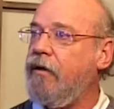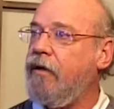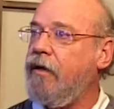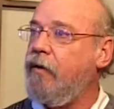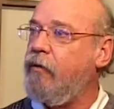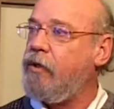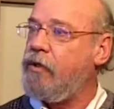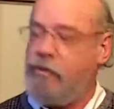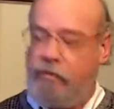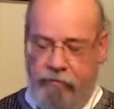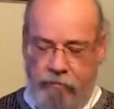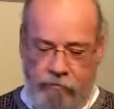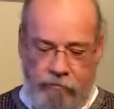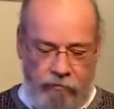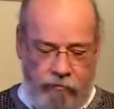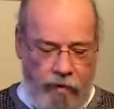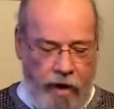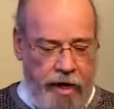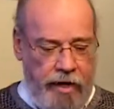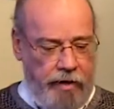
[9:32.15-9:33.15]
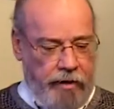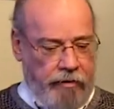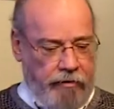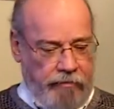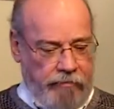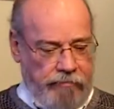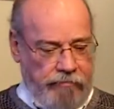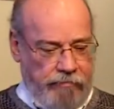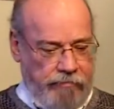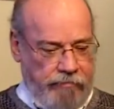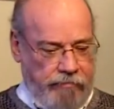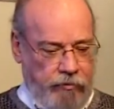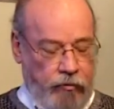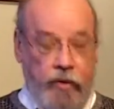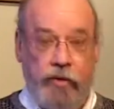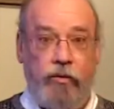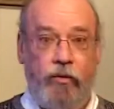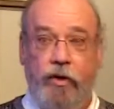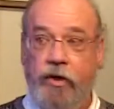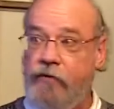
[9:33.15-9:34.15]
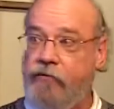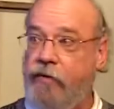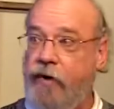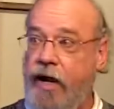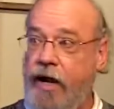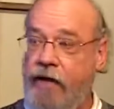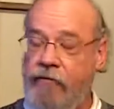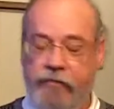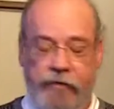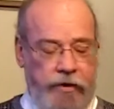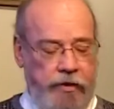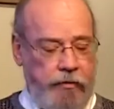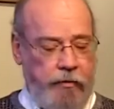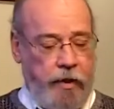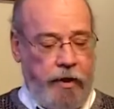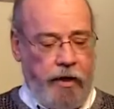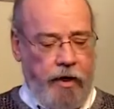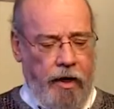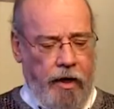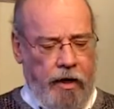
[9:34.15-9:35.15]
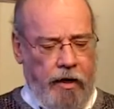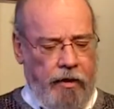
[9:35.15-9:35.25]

It was right. Wouldn't work for 1/2-inch, but